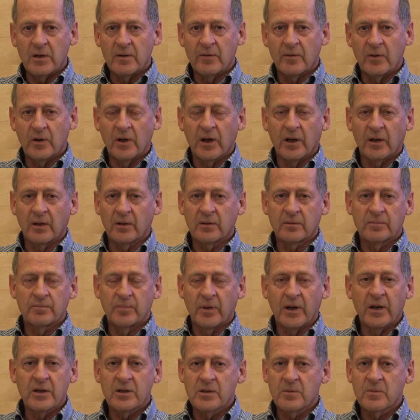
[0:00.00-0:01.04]
you've got to
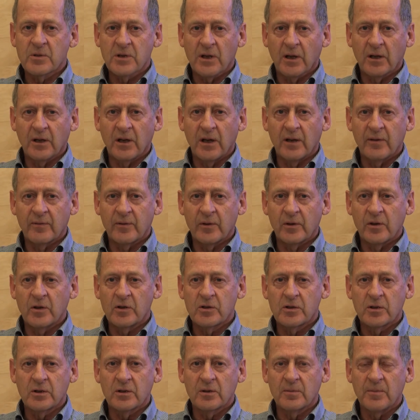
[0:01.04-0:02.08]
buy some secondhand
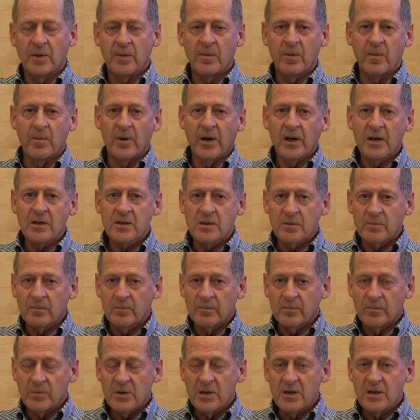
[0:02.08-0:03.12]
furniture, maybe buy
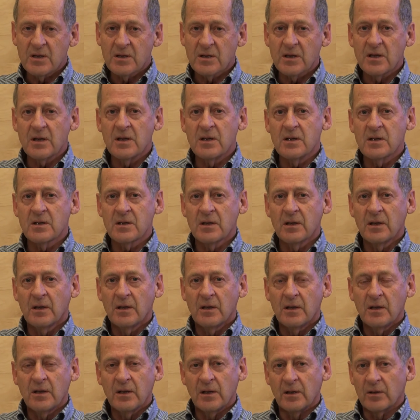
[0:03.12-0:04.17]
some PCs,
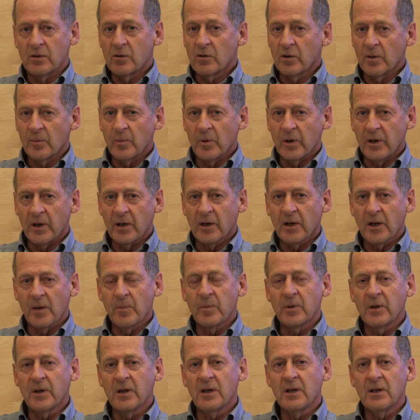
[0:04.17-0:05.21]
incorporate a
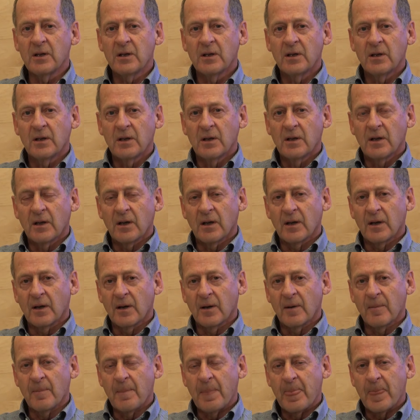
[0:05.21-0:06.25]
company,
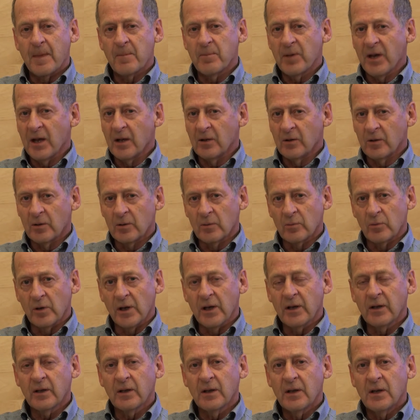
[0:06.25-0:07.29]
pay a little
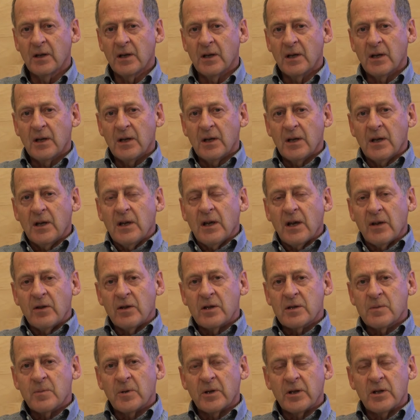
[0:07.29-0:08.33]
rent. And
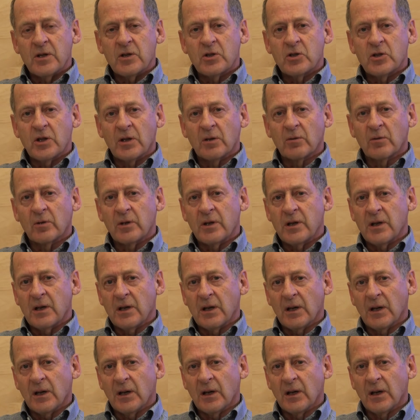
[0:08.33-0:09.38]
this money is
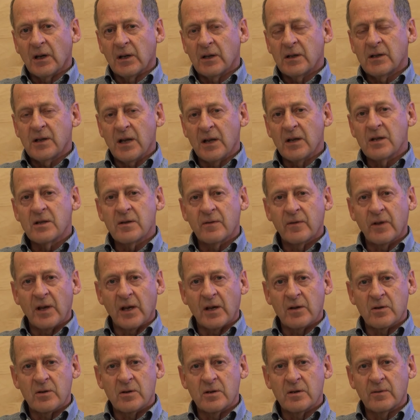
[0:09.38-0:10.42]
generally tens of
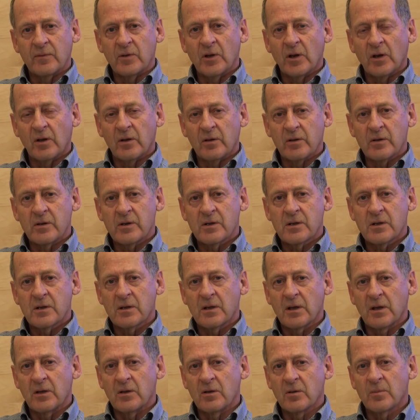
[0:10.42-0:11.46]
thousands of dollars,
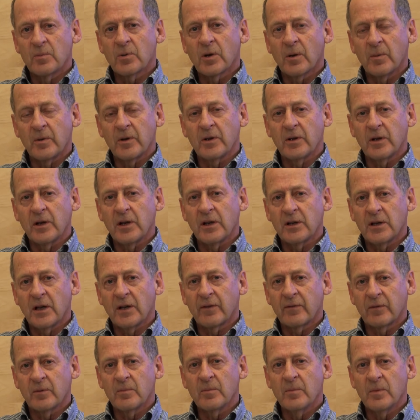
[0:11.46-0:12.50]
and you're probably going to get
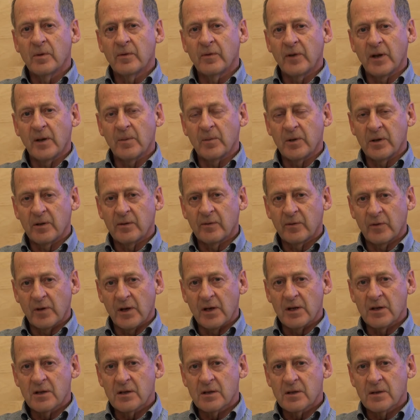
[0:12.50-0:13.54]
that from family and
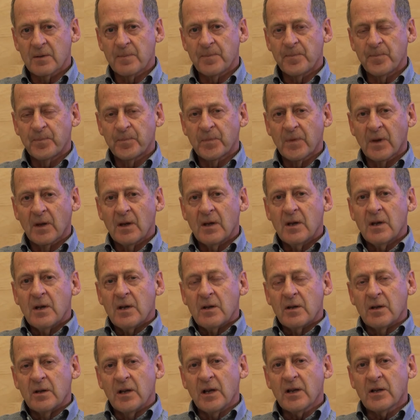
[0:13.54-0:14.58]
friends.
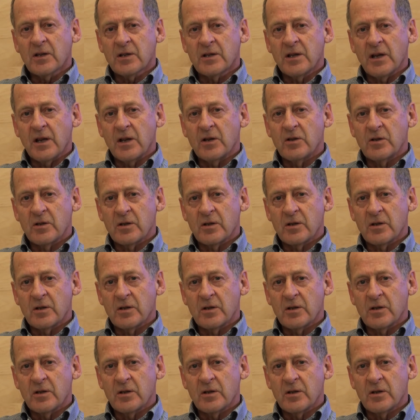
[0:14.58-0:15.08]
The next stage